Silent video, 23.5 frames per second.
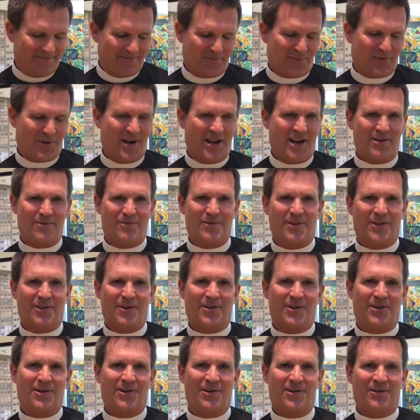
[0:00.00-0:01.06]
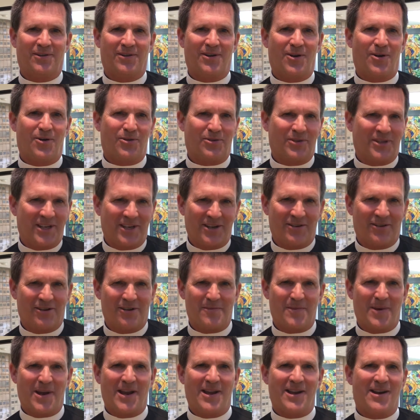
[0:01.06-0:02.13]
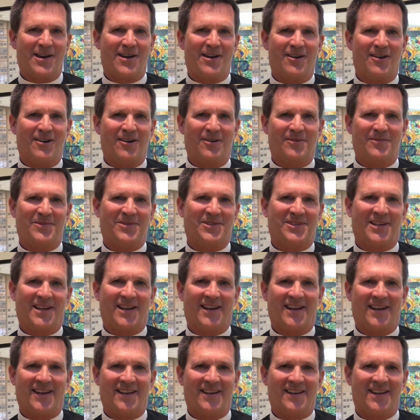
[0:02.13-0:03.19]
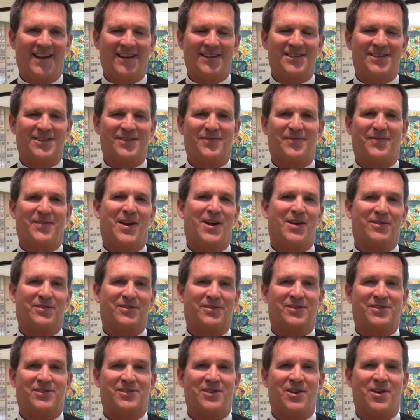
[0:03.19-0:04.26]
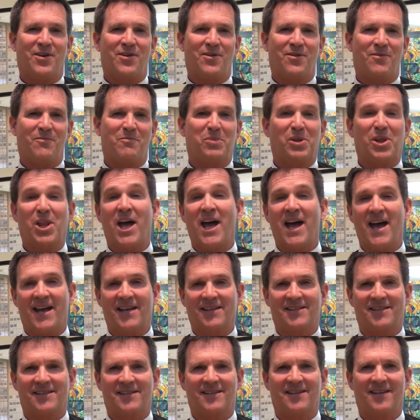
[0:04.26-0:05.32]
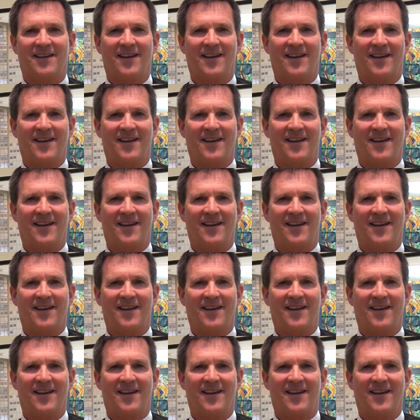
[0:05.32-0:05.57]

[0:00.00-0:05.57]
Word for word: prayed with her, holding her in my arms, I, I just felt so blessed